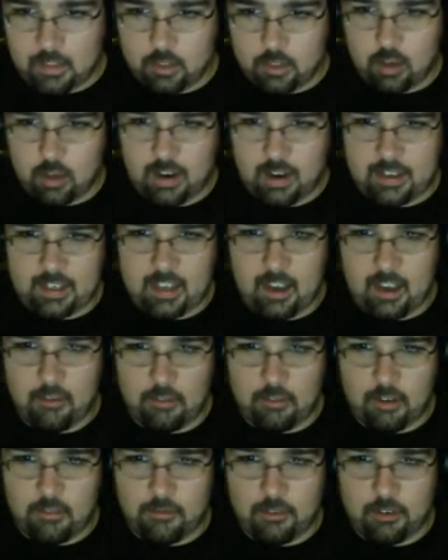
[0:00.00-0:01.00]
trying to
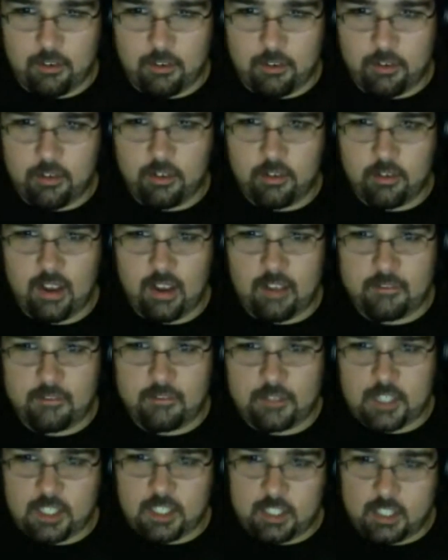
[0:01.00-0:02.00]
cover it for
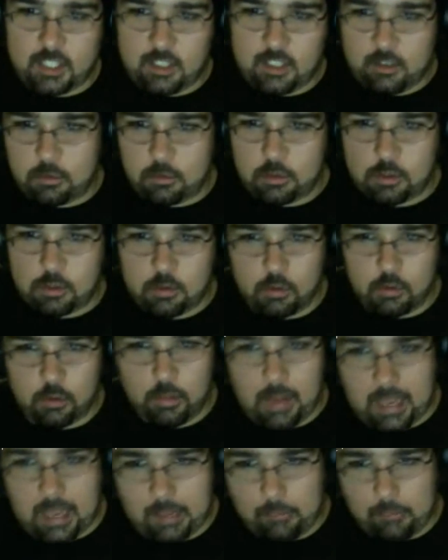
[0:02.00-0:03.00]
FGCU school
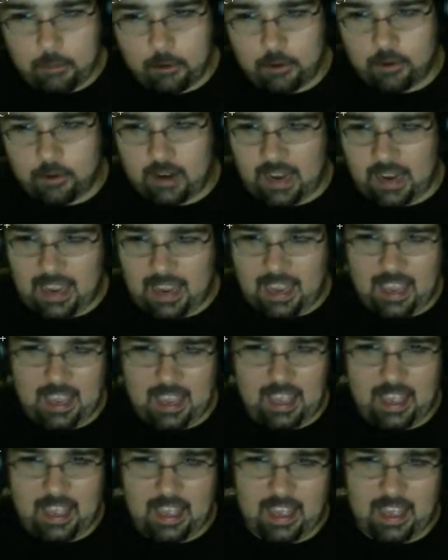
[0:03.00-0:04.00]
paper,
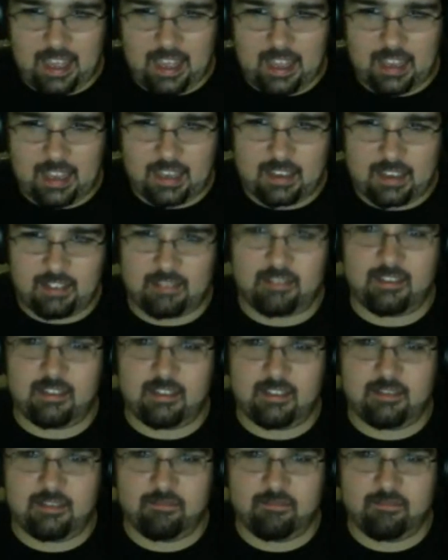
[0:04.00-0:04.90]
and